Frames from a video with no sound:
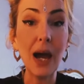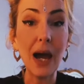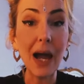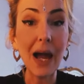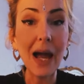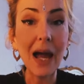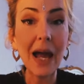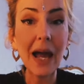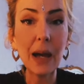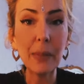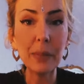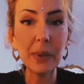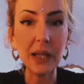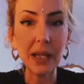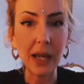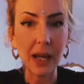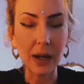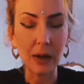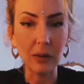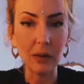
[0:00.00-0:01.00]
A
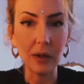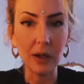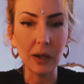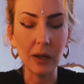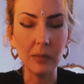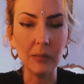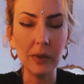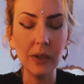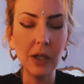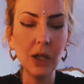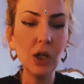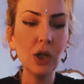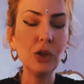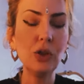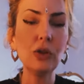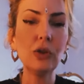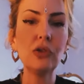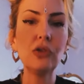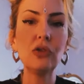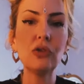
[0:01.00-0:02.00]
happy outcome,
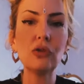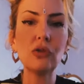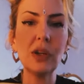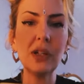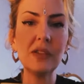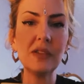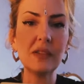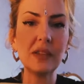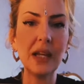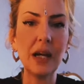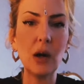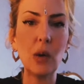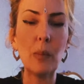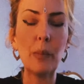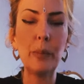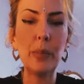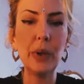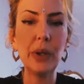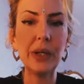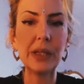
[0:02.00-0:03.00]
not a stressed
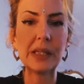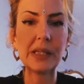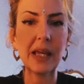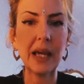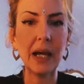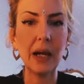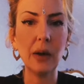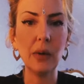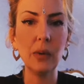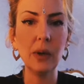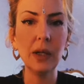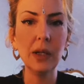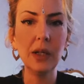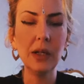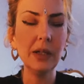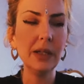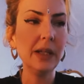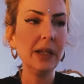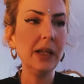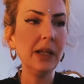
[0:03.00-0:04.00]
out, burnt out,
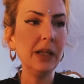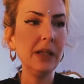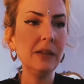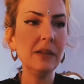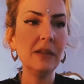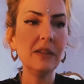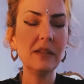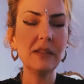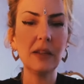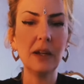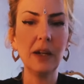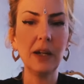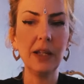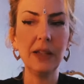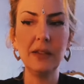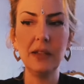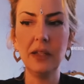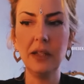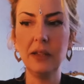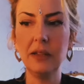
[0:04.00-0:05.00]

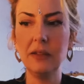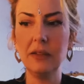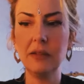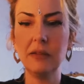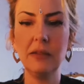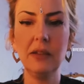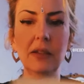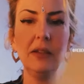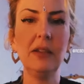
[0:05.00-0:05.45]
indecided.